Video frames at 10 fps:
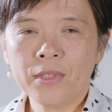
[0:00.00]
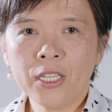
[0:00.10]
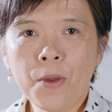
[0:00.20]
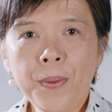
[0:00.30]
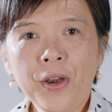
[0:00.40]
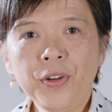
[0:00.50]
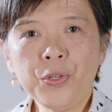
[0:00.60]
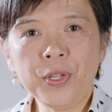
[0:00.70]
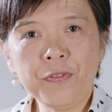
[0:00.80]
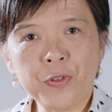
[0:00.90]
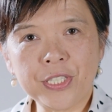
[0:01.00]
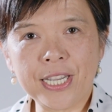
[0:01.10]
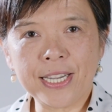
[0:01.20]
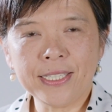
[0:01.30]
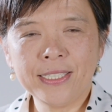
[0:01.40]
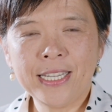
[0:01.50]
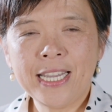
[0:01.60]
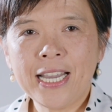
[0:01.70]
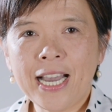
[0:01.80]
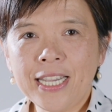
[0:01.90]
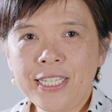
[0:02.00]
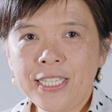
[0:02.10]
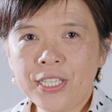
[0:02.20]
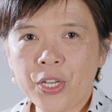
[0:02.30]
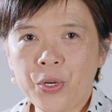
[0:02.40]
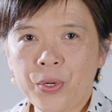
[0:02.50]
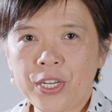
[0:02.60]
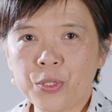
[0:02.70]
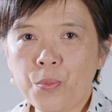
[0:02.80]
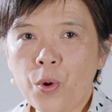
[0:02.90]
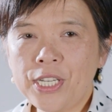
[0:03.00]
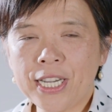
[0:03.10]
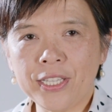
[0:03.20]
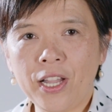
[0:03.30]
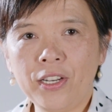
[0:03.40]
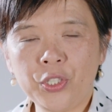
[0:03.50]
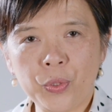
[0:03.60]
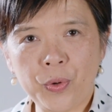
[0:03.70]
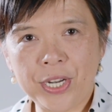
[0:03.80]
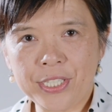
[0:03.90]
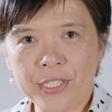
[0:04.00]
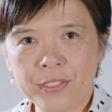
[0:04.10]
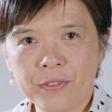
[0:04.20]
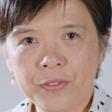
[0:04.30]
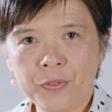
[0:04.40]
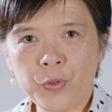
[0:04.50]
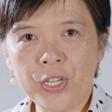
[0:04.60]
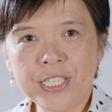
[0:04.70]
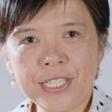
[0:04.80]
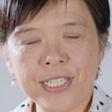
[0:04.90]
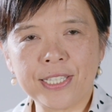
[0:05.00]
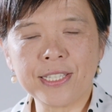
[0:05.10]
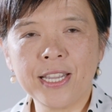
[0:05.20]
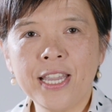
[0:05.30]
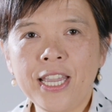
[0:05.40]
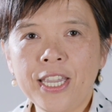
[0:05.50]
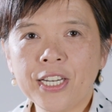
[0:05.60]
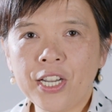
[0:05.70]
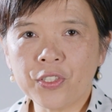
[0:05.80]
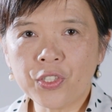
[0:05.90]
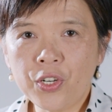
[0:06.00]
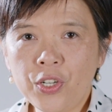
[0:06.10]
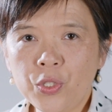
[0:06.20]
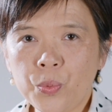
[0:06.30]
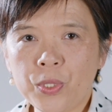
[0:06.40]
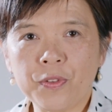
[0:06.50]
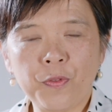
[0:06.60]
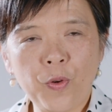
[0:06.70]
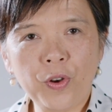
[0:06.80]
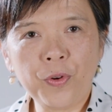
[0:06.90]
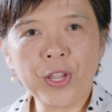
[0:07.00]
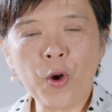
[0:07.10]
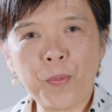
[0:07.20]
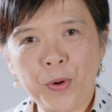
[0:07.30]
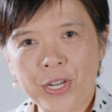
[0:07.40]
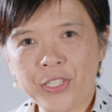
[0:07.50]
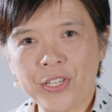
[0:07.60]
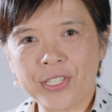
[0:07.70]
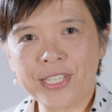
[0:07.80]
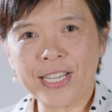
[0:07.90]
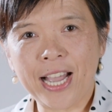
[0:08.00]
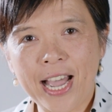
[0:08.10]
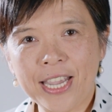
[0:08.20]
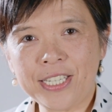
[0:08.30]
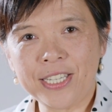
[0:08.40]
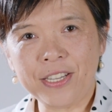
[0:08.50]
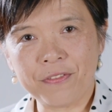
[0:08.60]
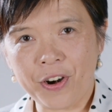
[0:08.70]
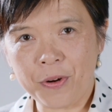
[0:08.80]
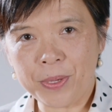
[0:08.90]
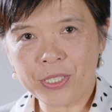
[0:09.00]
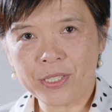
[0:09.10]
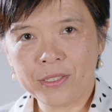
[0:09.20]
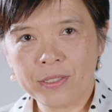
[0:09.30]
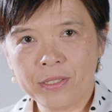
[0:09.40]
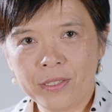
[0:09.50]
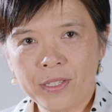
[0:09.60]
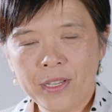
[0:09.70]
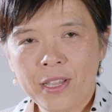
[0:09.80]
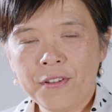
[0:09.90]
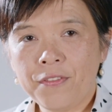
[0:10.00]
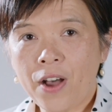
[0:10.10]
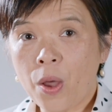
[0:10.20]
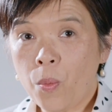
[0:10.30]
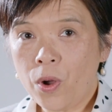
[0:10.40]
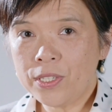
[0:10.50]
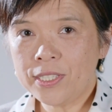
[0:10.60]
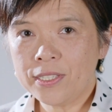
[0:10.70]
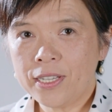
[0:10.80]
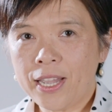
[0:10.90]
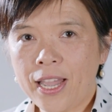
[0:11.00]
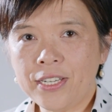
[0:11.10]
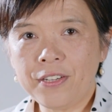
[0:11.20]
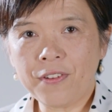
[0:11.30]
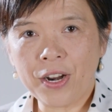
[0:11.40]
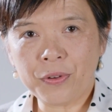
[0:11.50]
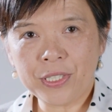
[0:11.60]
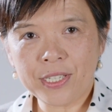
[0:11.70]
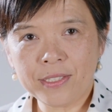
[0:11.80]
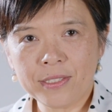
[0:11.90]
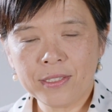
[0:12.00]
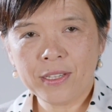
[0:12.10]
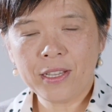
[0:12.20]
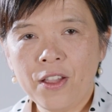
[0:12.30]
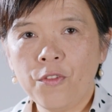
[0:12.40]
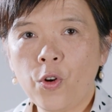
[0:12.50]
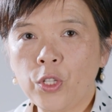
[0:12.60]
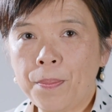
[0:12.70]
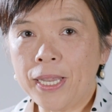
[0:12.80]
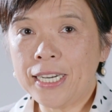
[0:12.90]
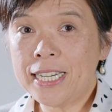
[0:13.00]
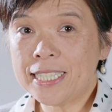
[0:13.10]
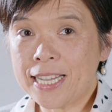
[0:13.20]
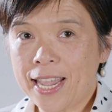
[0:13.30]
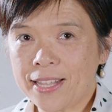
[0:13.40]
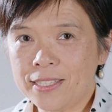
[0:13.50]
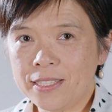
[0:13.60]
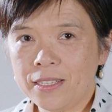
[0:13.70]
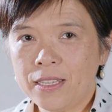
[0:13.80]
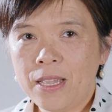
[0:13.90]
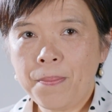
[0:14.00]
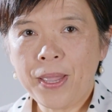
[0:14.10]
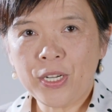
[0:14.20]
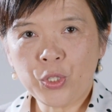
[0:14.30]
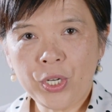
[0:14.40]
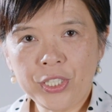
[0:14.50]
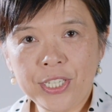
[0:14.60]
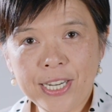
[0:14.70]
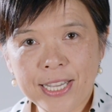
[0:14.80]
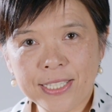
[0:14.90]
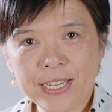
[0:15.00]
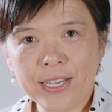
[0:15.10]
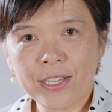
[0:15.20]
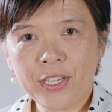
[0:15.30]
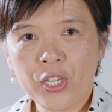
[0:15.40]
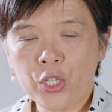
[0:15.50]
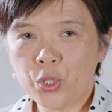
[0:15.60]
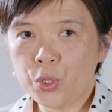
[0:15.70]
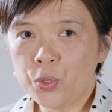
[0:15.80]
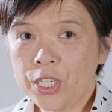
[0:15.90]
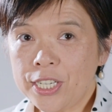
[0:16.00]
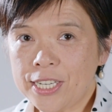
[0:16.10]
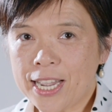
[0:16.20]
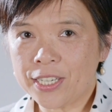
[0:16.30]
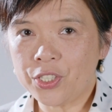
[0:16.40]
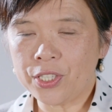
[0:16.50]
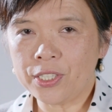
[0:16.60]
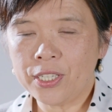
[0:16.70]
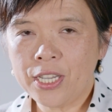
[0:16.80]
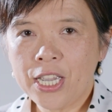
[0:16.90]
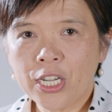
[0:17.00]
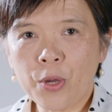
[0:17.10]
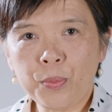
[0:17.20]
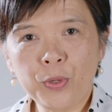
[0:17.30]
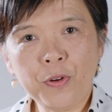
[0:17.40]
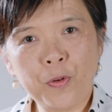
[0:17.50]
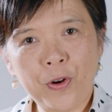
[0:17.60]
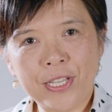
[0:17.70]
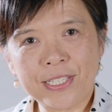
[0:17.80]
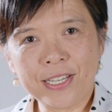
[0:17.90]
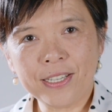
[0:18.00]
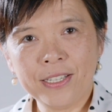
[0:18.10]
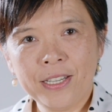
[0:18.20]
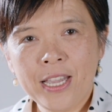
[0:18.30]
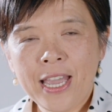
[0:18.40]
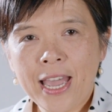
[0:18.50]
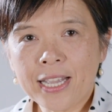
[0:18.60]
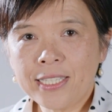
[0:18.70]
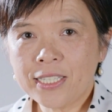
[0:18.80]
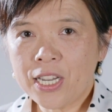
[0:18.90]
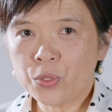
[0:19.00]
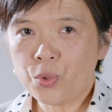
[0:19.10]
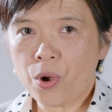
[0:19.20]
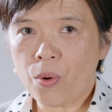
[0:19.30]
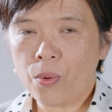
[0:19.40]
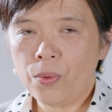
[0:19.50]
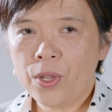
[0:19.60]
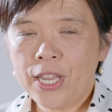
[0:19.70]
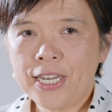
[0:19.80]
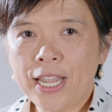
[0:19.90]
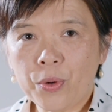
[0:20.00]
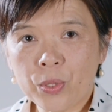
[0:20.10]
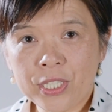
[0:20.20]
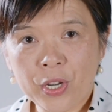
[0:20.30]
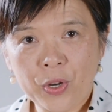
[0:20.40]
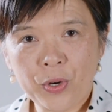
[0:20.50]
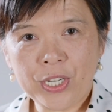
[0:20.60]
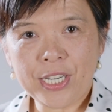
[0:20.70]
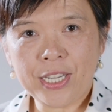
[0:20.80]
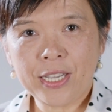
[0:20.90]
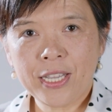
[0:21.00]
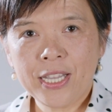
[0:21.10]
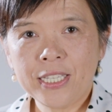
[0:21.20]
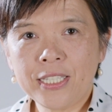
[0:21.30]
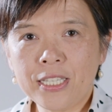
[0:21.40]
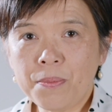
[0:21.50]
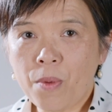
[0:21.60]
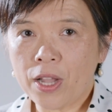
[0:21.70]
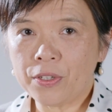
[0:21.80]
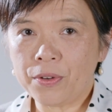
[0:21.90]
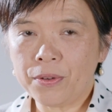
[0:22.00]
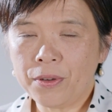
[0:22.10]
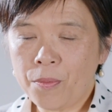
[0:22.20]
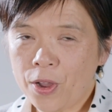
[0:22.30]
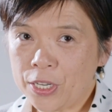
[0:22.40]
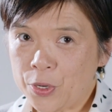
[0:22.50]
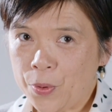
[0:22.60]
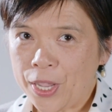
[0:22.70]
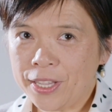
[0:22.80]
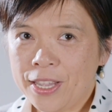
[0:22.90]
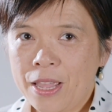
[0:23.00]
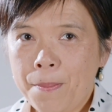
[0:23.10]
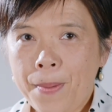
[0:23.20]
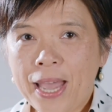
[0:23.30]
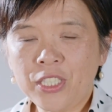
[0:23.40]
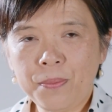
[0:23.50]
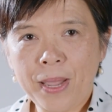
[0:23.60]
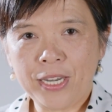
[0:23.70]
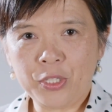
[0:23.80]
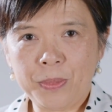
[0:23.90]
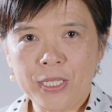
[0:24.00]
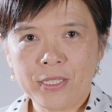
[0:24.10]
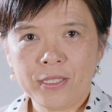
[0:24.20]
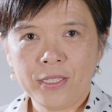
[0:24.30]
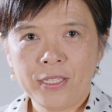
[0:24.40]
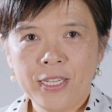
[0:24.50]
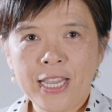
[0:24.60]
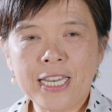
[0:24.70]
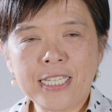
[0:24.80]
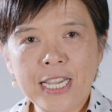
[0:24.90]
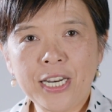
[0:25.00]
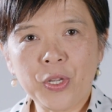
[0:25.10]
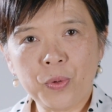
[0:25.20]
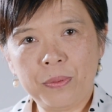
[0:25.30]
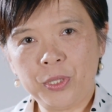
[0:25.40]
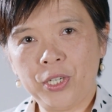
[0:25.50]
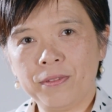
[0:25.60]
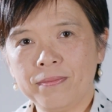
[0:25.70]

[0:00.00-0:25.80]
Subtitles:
Comparing to InfoSec, IT security is more technology-oriented. For instance, it concerns with the following operations in IT environment: firewalls, antiviruses, vulnerability scans, penetration testing, intrusion detection, computer forensic, access control, network security, system monitoring, patch management, and data encryption.